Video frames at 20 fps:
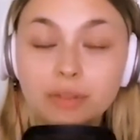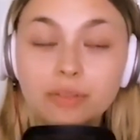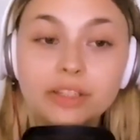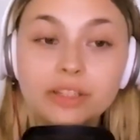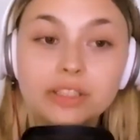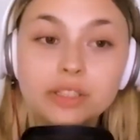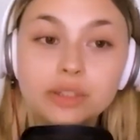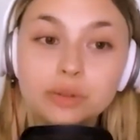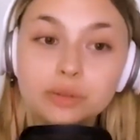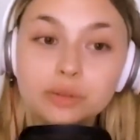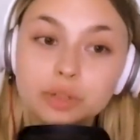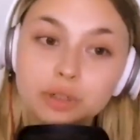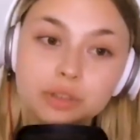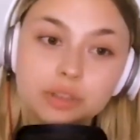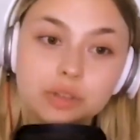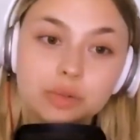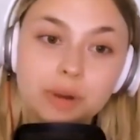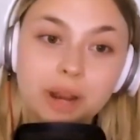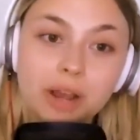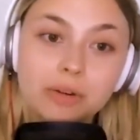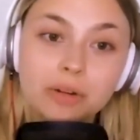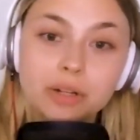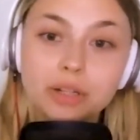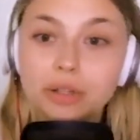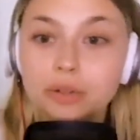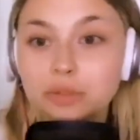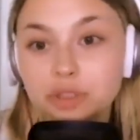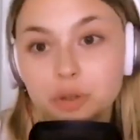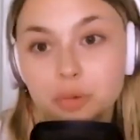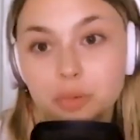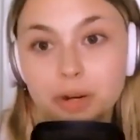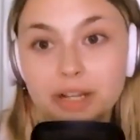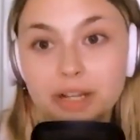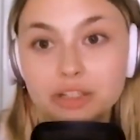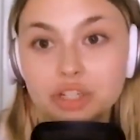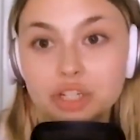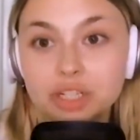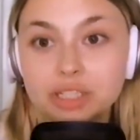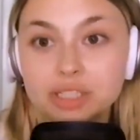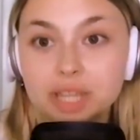And then Sue turns around and goes to
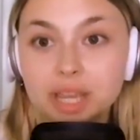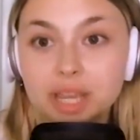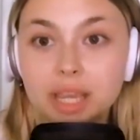Rich and is